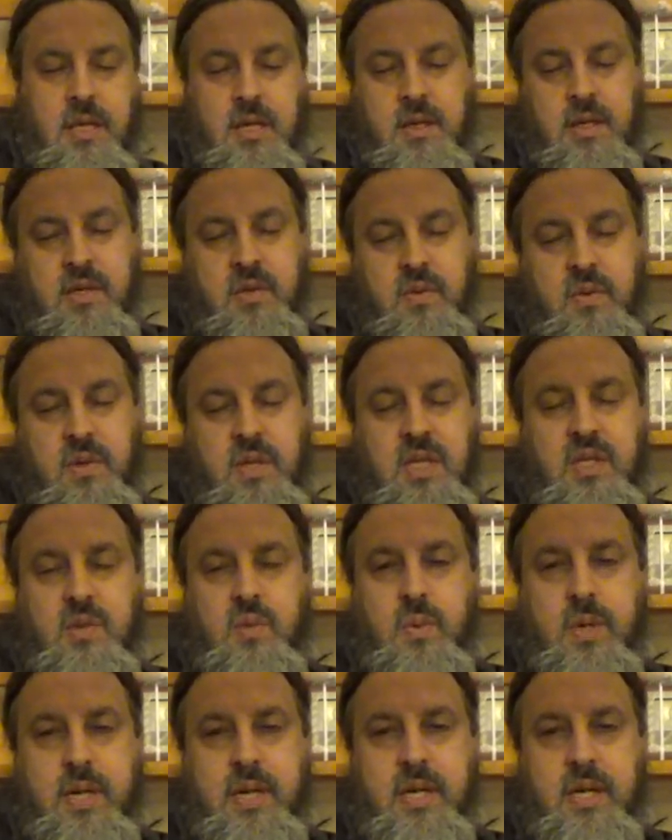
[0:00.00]
that's and
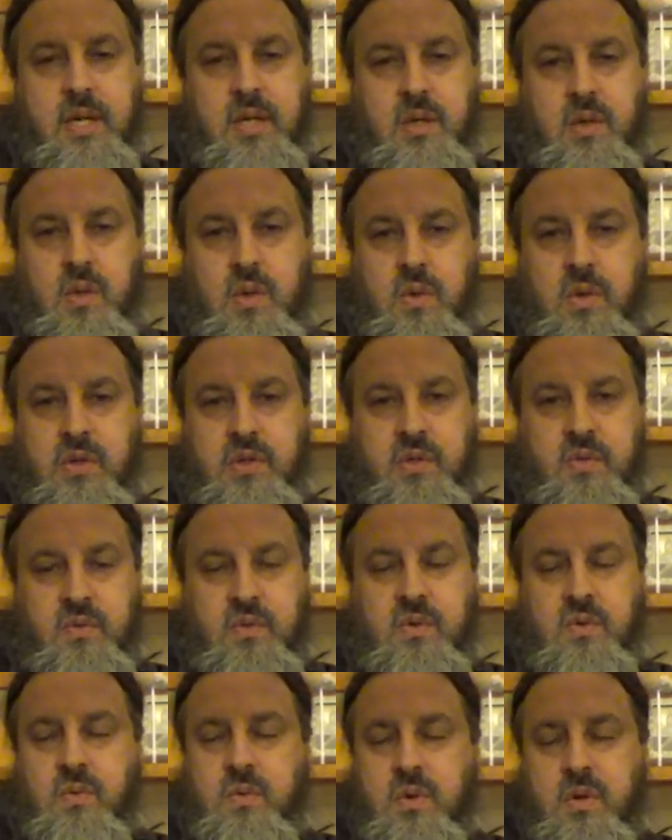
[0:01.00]
that's why ignore is the
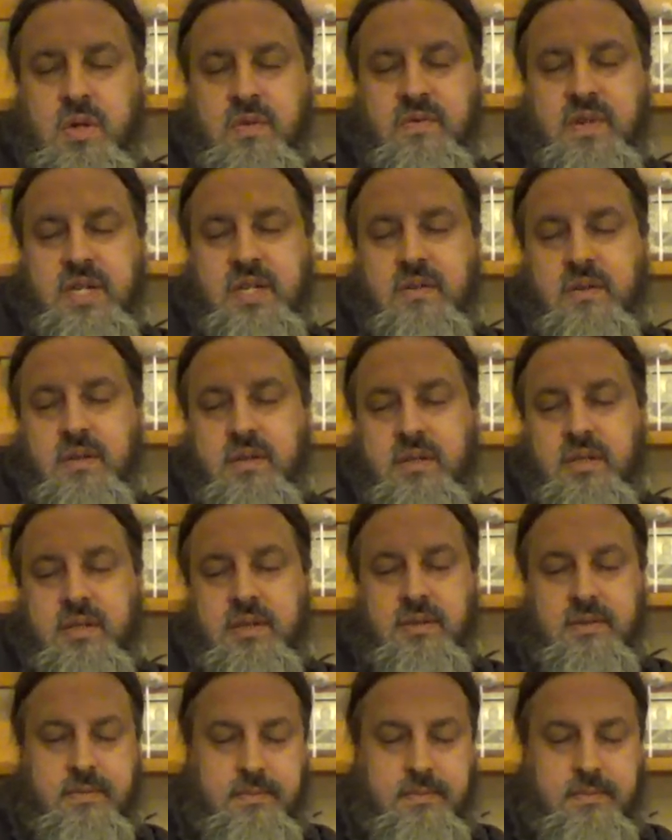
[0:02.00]
root word of ignorance.